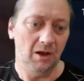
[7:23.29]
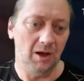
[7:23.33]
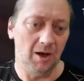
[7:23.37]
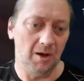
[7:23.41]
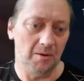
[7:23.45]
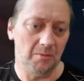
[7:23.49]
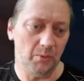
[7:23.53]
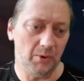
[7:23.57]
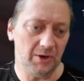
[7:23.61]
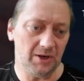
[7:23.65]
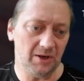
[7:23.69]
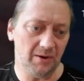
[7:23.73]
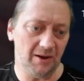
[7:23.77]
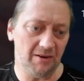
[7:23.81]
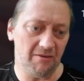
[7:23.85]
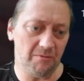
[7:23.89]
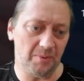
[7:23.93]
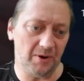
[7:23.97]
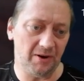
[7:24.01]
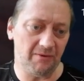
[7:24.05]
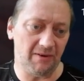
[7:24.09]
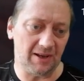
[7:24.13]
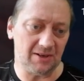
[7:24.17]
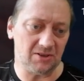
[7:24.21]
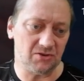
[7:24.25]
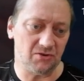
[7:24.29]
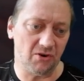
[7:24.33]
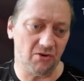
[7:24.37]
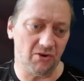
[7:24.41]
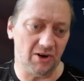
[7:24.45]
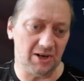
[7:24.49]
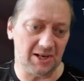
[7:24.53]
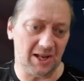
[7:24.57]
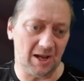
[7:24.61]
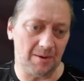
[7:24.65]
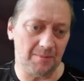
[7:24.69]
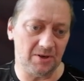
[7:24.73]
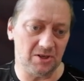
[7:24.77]
We do have a bit of extra
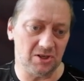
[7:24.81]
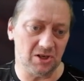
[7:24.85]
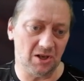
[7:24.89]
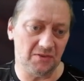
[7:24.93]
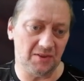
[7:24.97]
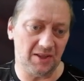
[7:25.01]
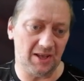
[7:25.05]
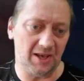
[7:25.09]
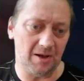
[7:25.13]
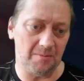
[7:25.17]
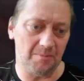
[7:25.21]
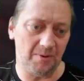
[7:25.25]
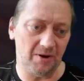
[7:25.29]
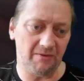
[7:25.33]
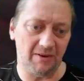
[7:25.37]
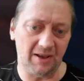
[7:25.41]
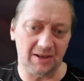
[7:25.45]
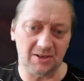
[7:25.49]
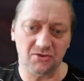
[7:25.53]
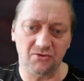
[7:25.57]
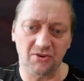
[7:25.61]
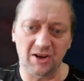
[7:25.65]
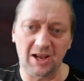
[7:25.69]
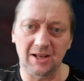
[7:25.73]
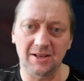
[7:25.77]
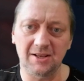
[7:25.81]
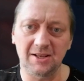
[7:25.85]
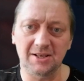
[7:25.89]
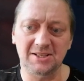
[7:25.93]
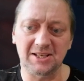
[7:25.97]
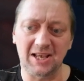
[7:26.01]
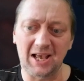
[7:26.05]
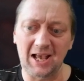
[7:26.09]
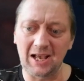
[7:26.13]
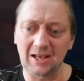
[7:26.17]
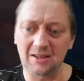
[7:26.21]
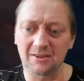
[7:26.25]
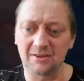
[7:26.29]
crit damage on there, a bit of extra
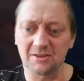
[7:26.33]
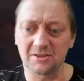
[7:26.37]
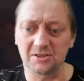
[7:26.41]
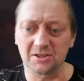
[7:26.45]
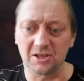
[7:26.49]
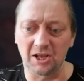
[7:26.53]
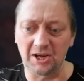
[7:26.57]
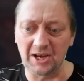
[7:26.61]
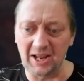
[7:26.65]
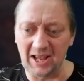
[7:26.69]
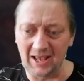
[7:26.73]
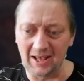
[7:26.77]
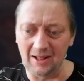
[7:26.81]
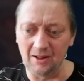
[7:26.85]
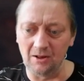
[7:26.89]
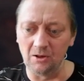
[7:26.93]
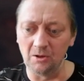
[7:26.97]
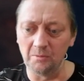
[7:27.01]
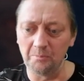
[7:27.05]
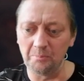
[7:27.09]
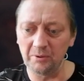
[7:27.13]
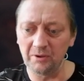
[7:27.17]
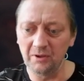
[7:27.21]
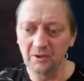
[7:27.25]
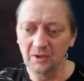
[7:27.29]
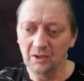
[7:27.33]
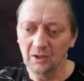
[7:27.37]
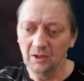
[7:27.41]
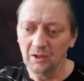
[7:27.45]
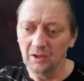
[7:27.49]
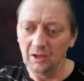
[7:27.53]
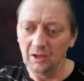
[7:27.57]
attack that's going to help.